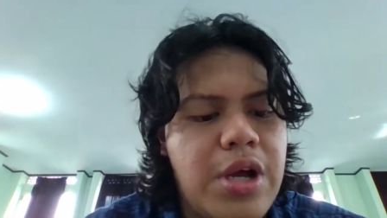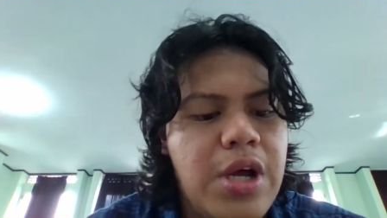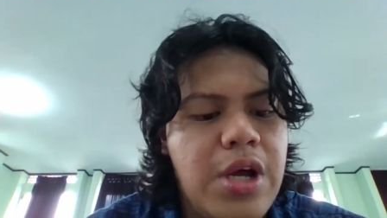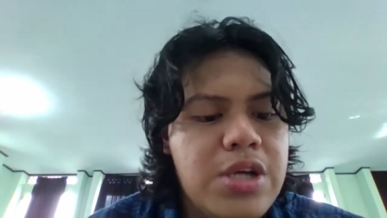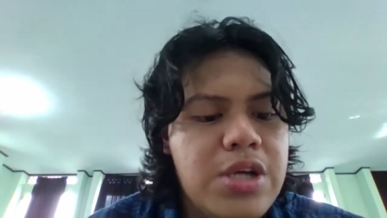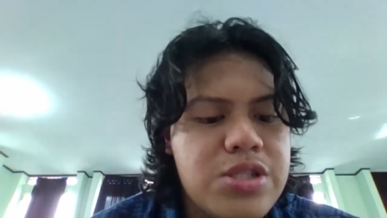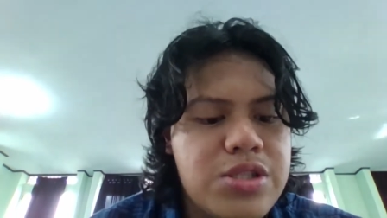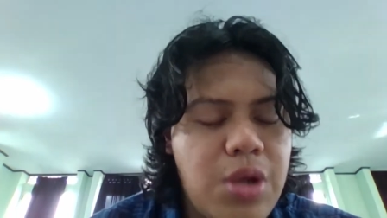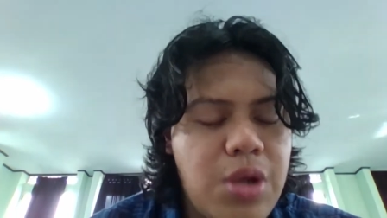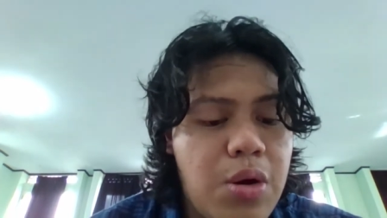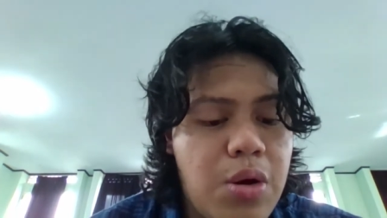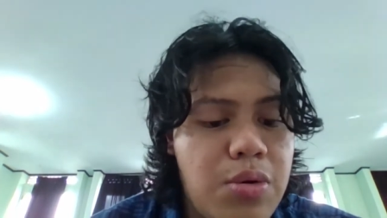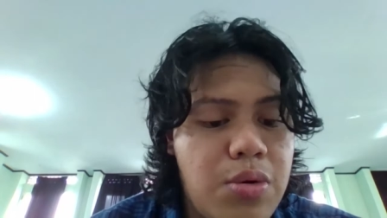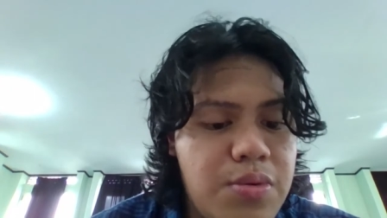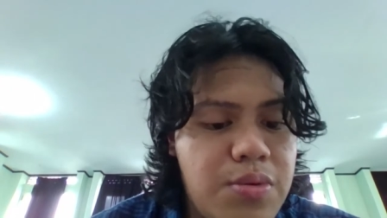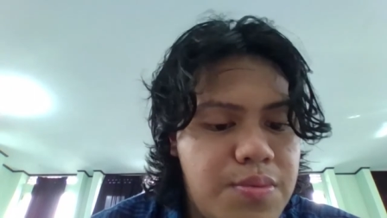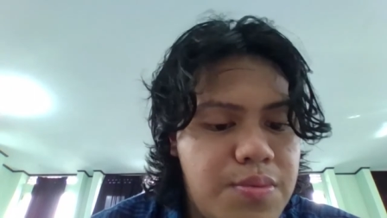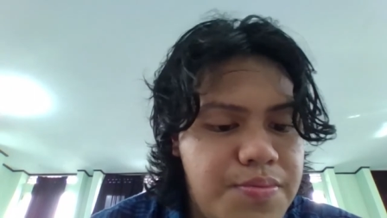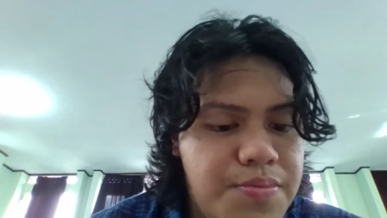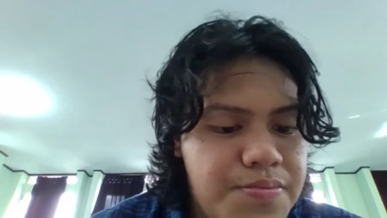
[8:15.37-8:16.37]
So,
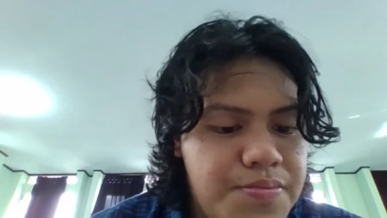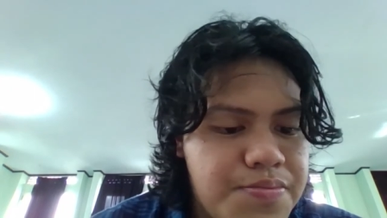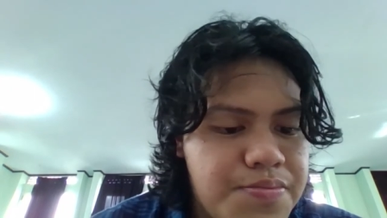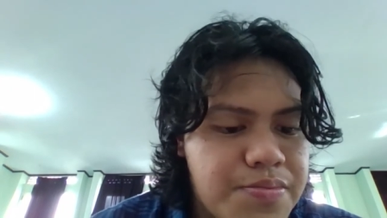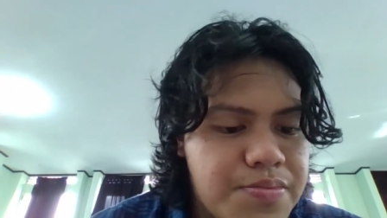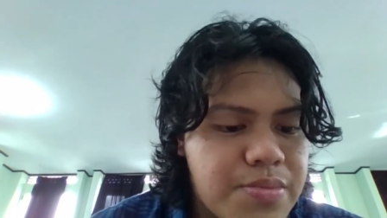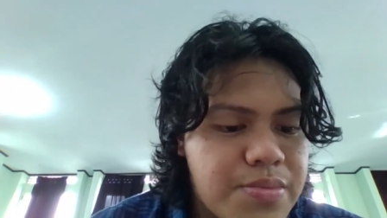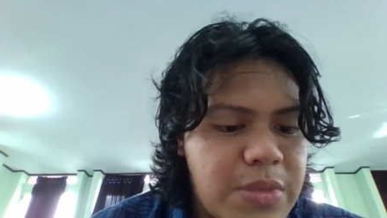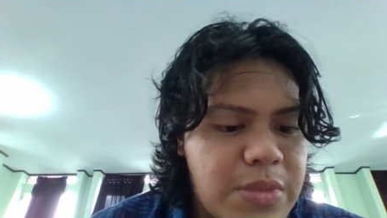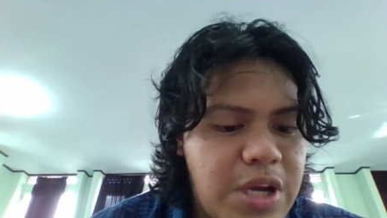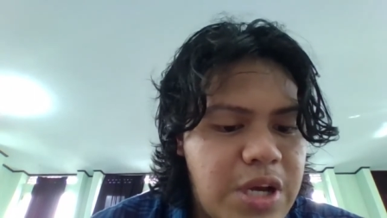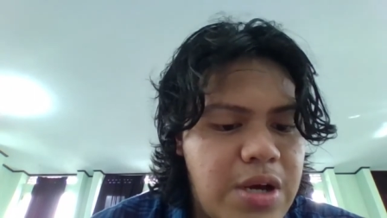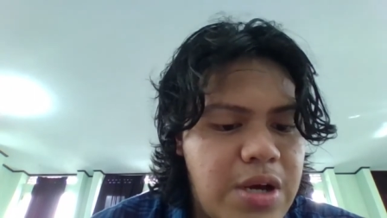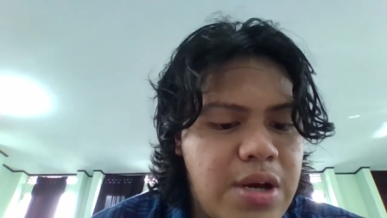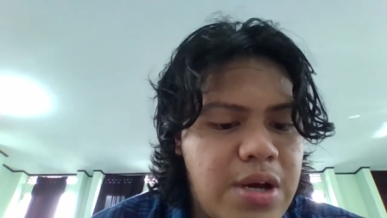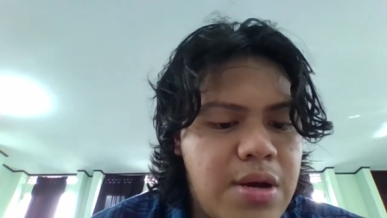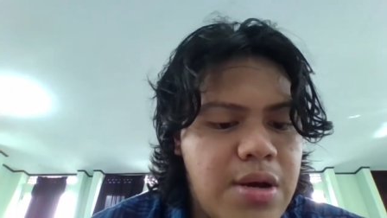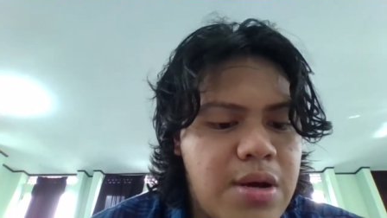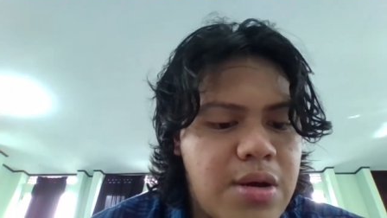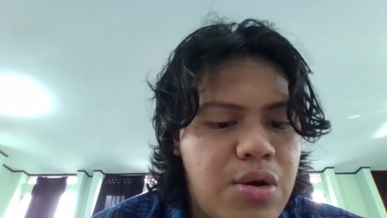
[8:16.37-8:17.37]

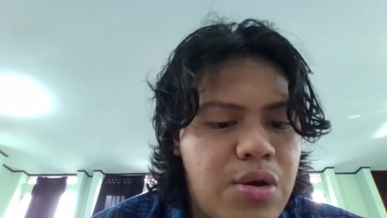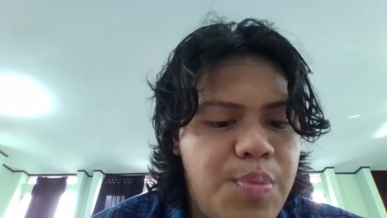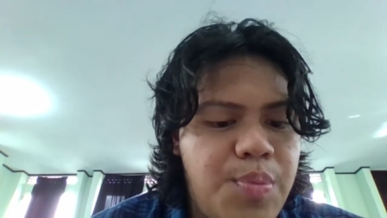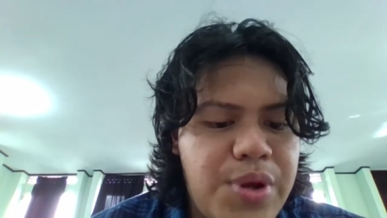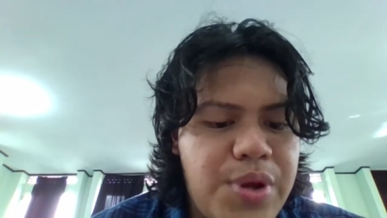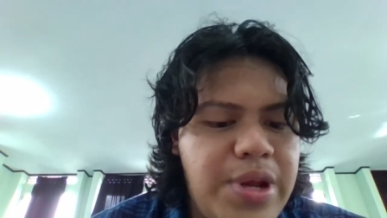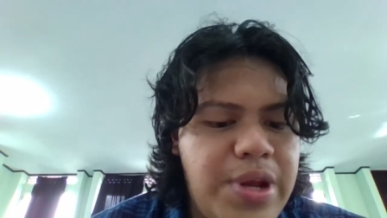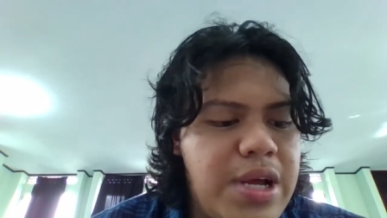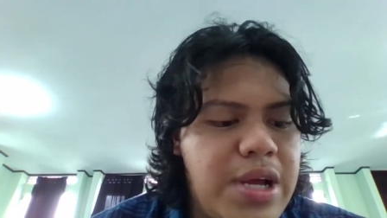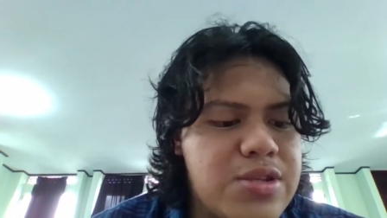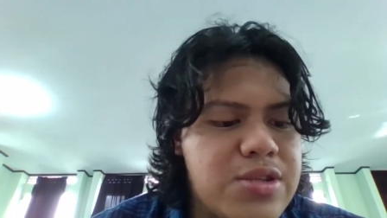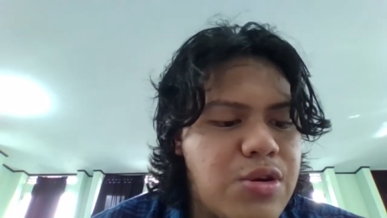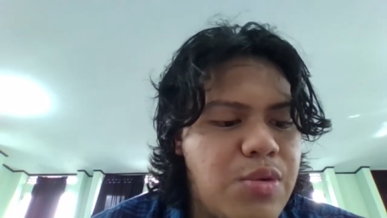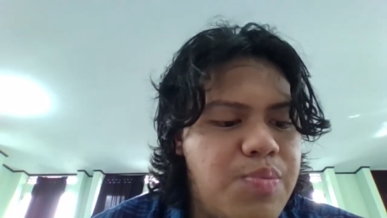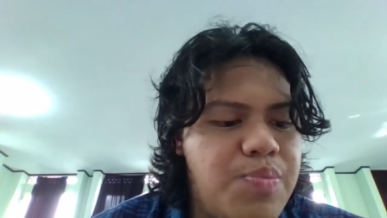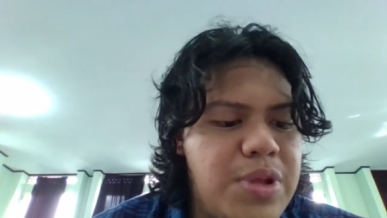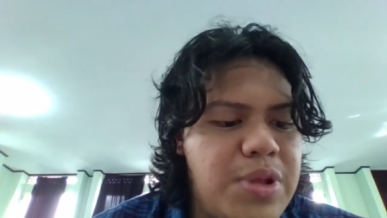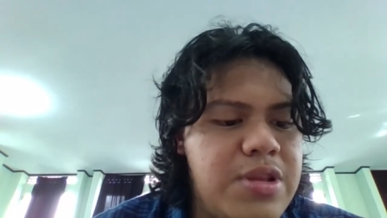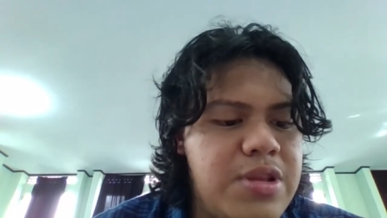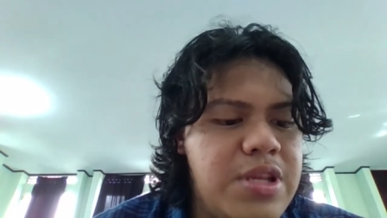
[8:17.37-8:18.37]
computer has
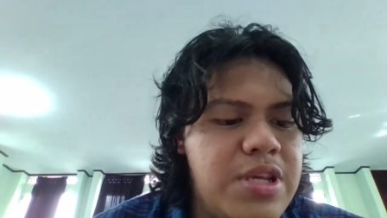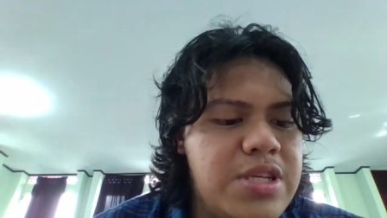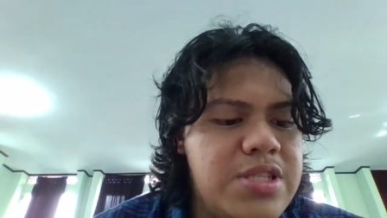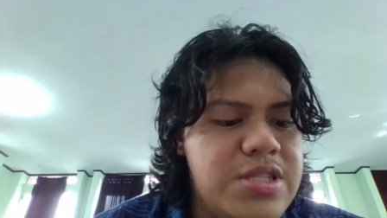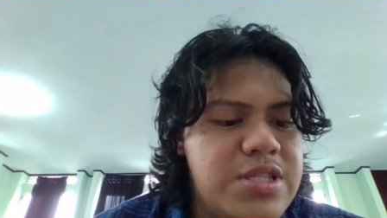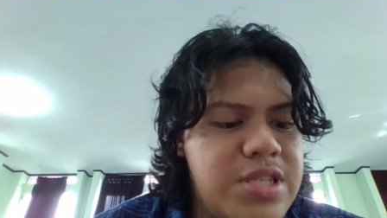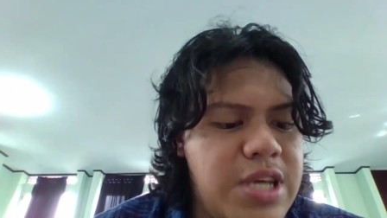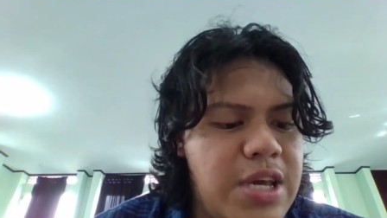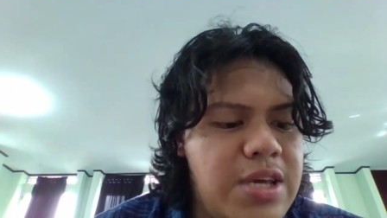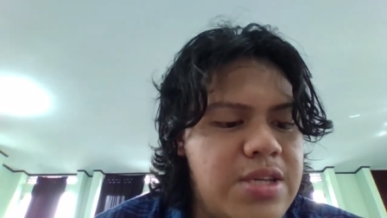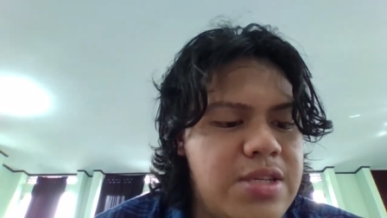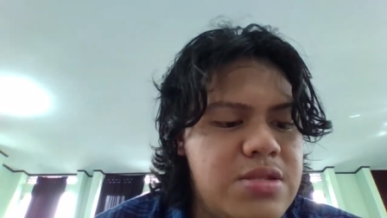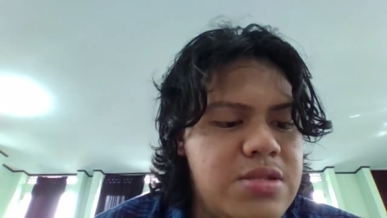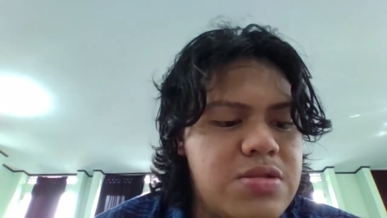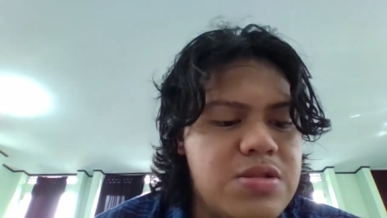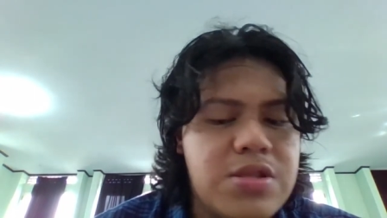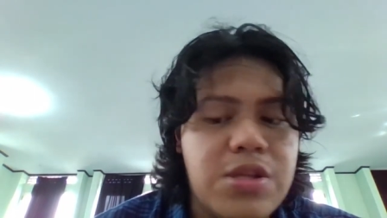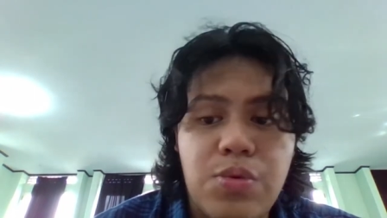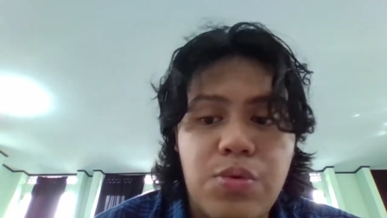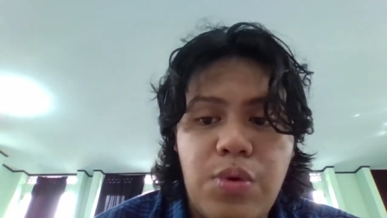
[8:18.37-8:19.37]
completely changed
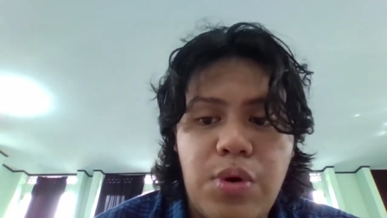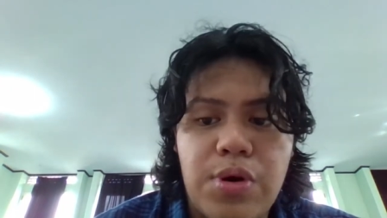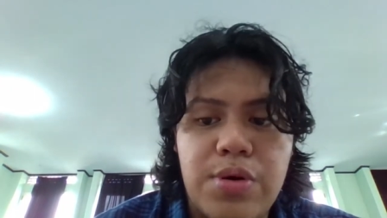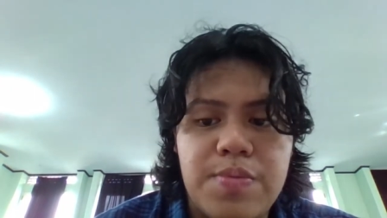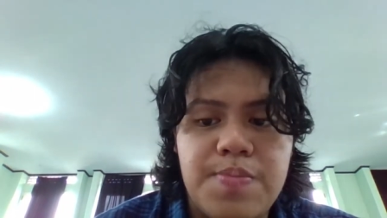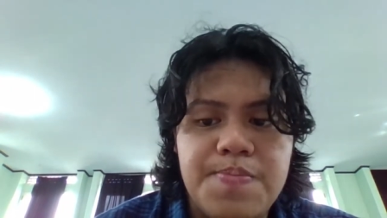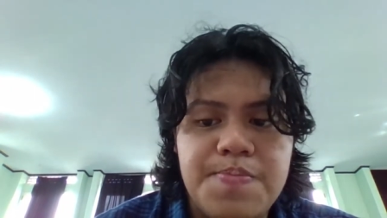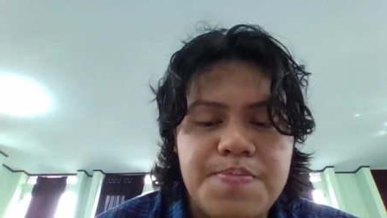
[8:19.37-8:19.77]
the world,